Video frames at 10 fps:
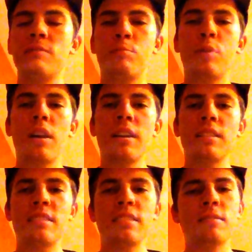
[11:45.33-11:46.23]

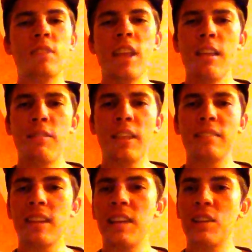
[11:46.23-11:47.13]
products and
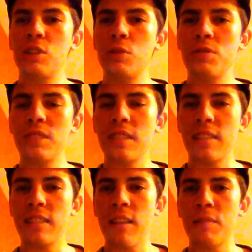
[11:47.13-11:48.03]
things that I could use and
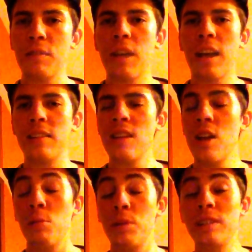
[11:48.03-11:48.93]
test out for you guys,
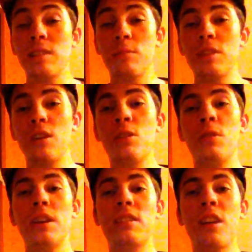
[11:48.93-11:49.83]
please let me know
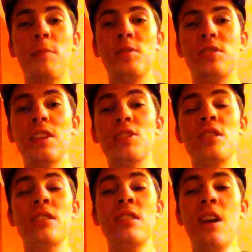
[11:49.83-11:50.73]
in the comments
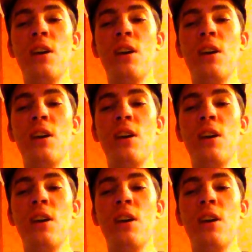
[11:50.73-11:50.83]
section.